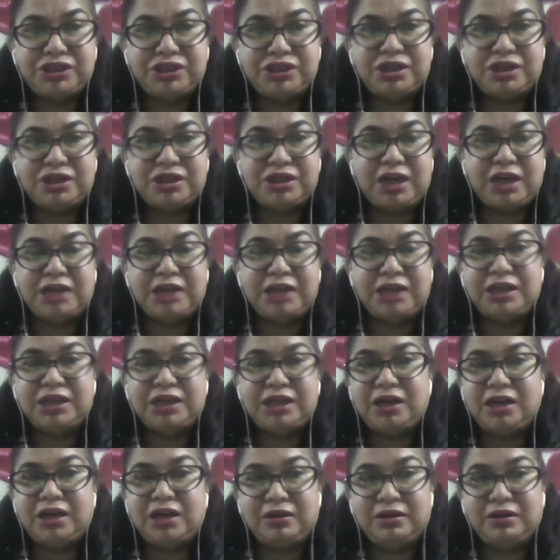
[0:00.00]

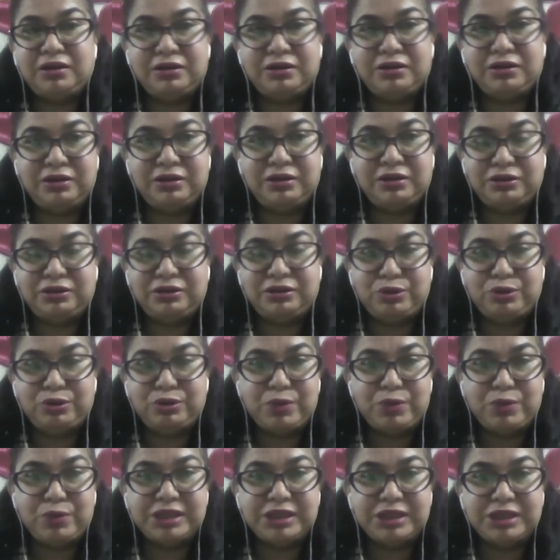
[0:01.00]
Acadia
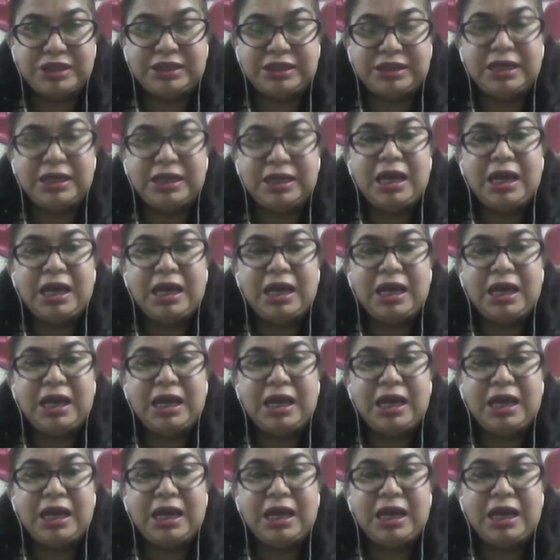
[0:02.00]
University,